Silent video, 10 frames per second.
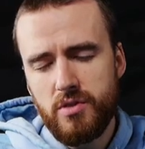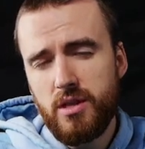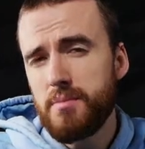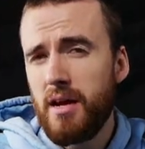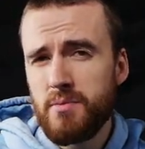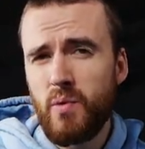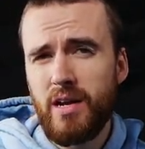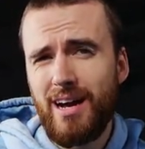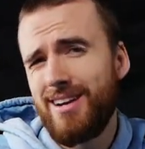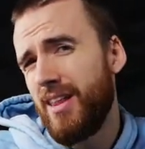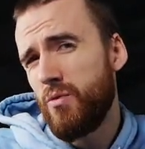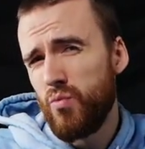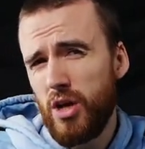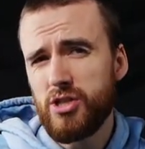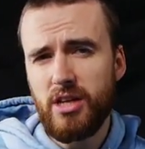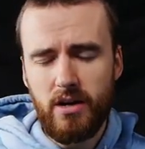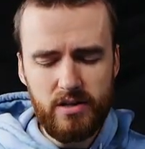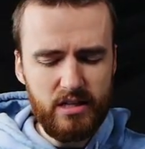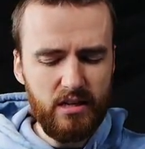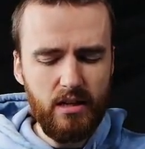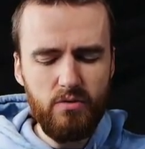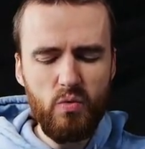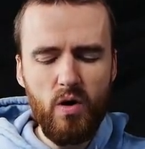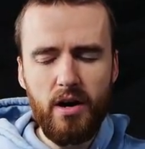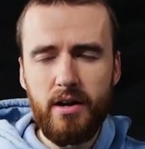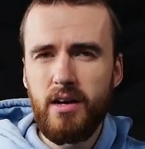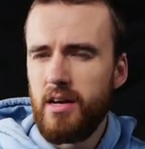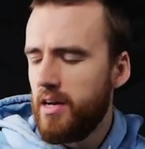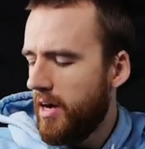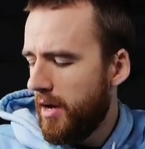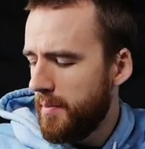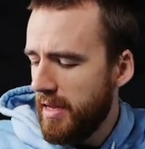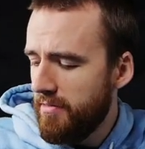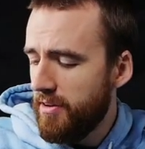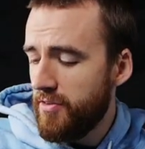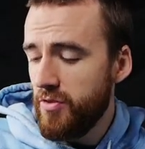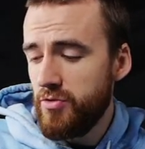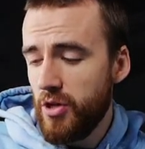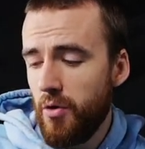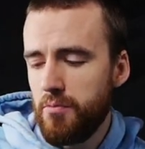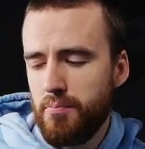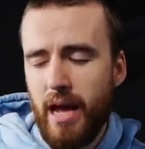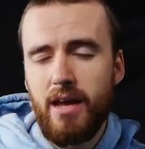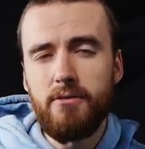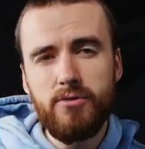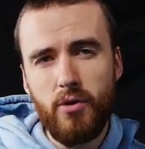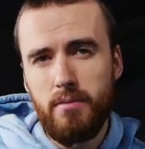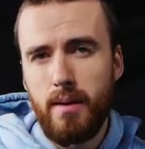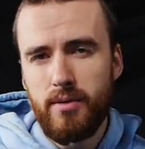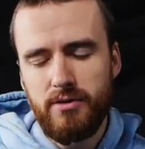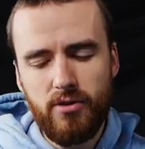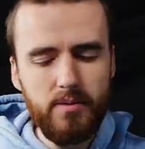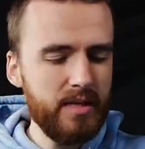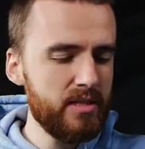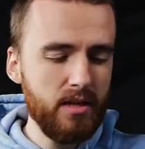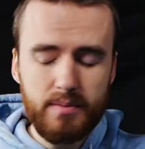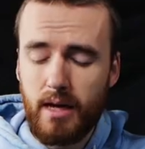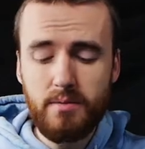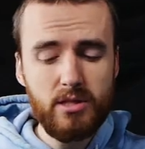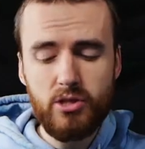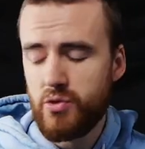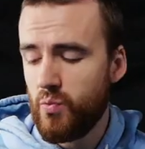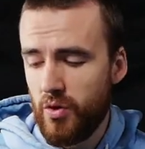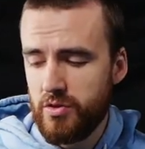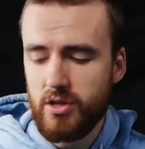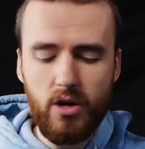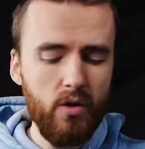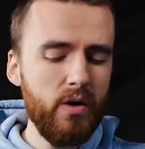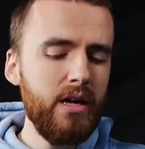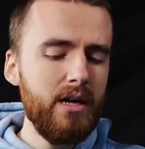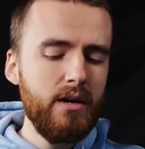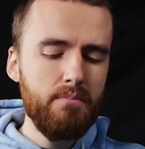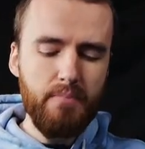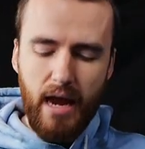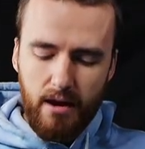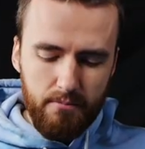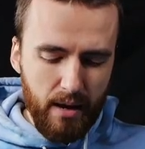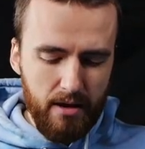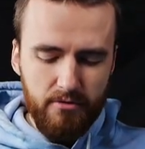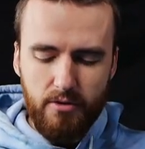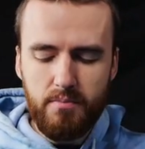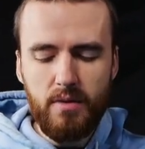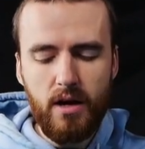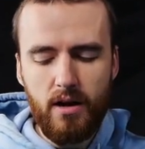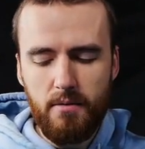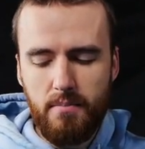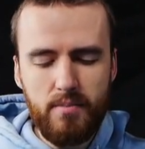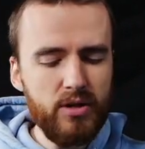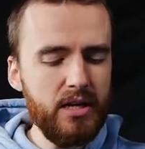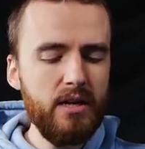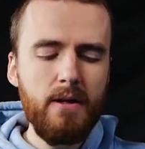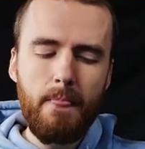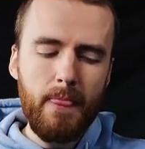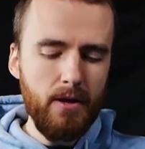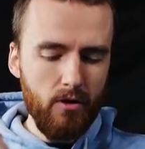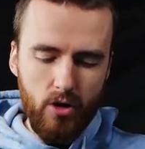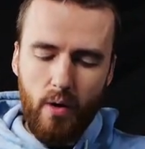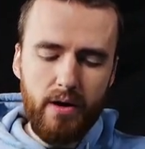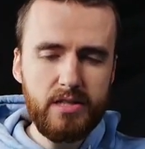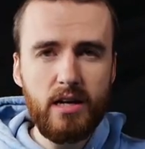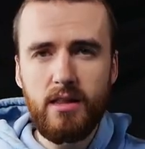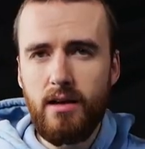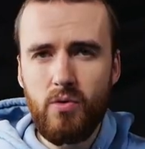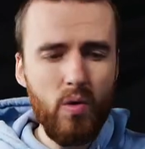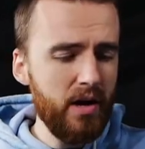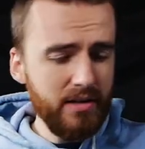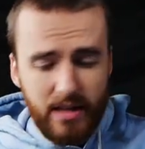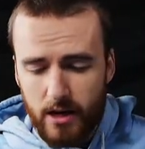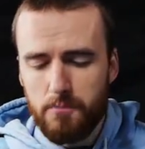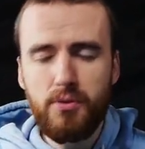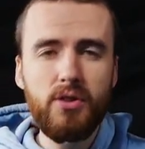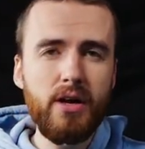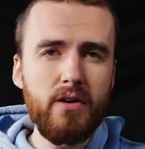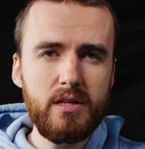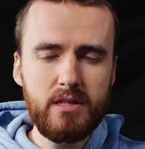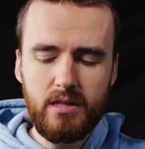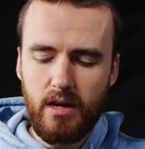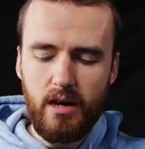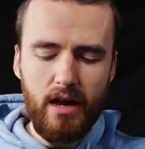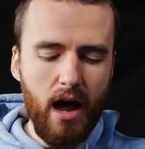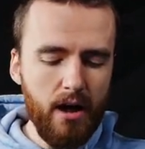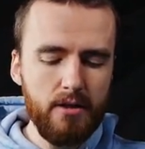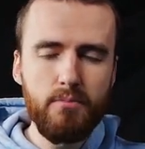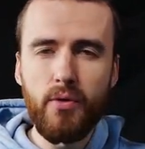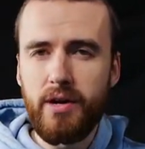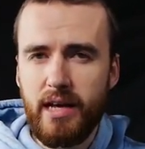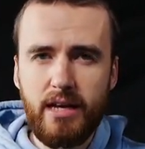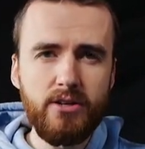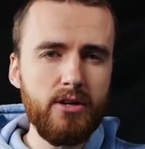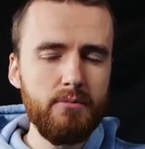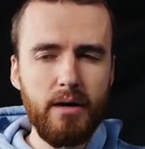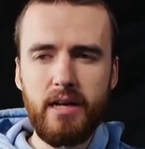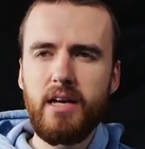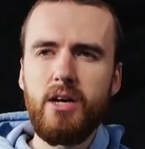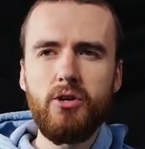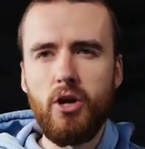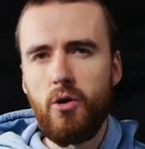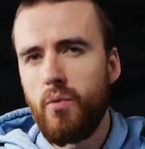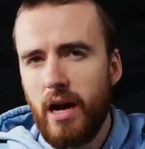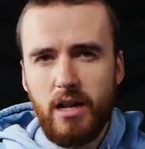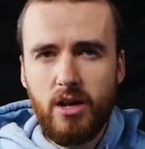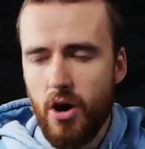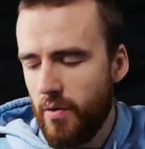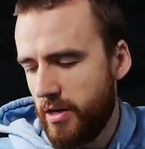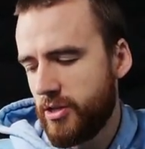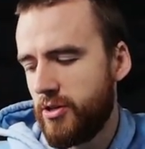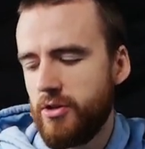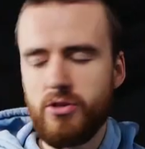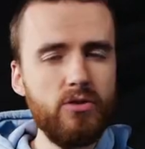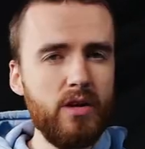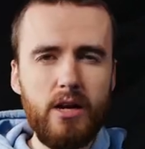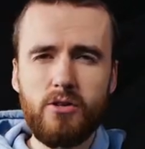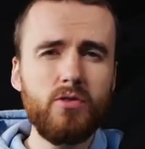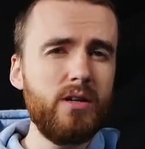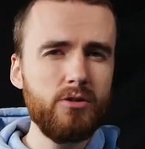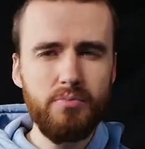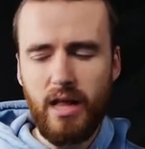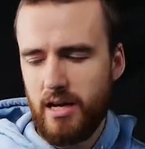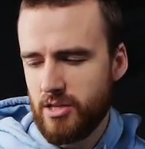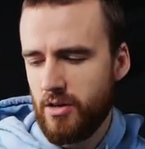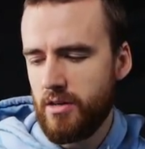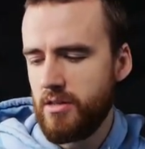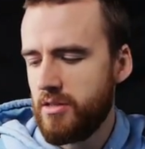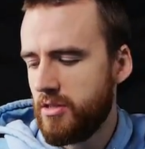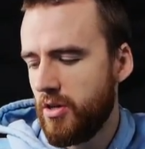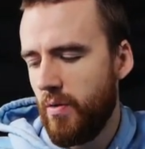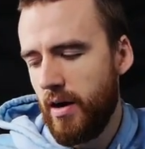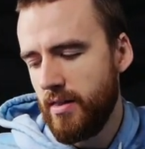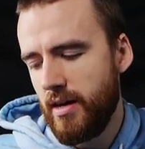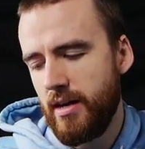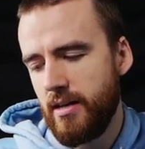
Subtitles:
sometimes want to kind of like rush the Arisana level 1, even if you don't pay a floating memory from it. Sometimes it's just worth to go pay from memory, go Arisana level 1, get your Polaris on the board hindered, but ready to go in a turn or two, get your Torrential Blast started to go online,